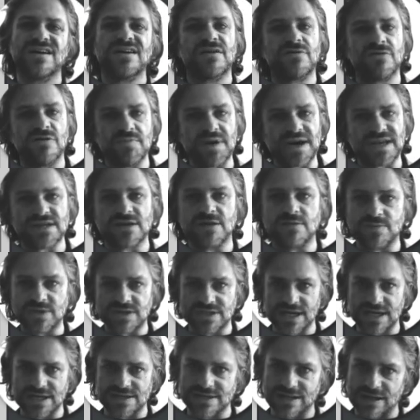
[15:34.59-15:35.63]
Grammatical
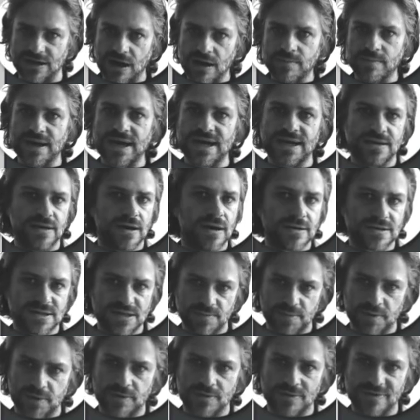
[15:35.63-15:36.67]
mistakes that are made are
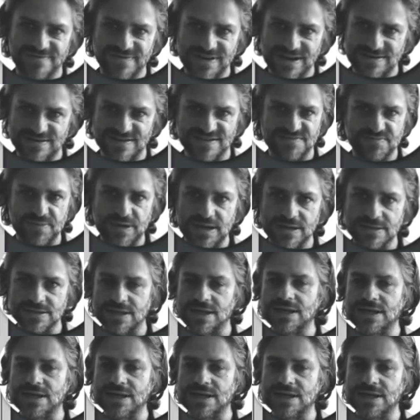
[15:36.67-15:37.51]
typical of native speakers